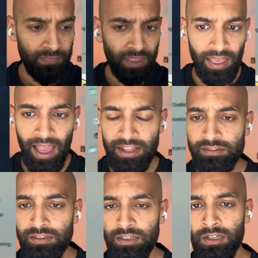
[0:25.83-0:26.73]

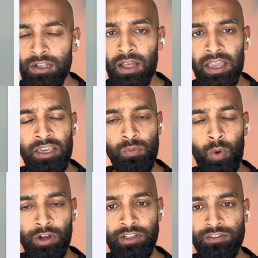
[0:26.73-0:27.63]
And he
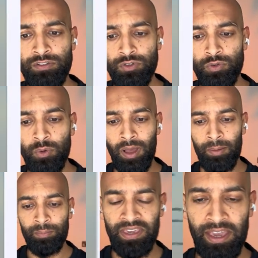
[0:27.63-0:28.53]
wanted to
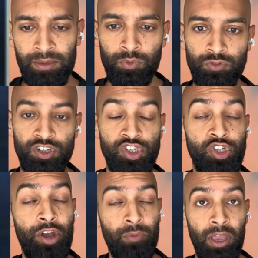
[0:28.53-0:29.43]
be able to
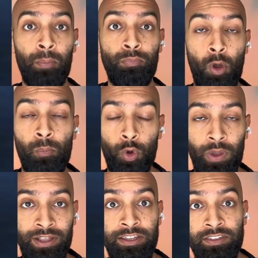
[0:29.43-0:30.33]
generate a prompt
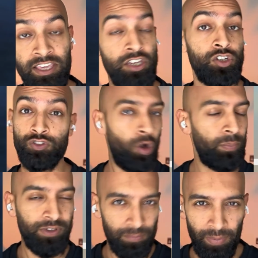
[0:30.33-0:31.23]
quickly that he could just
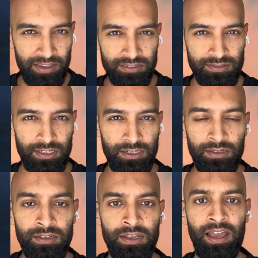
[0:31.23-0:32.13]
copy and paste
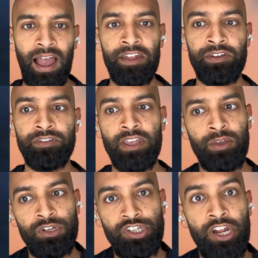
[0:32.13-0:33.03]
in and
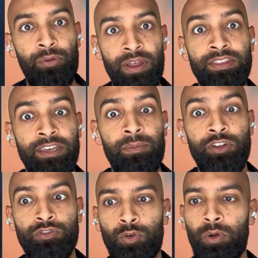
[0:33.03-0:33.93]
it would generate the
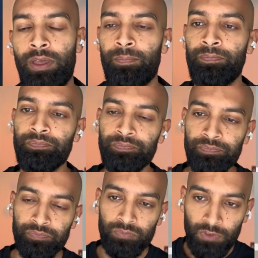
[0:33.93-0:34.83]
image for him.
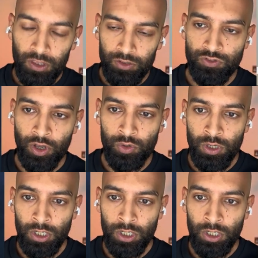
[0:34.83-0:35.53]
So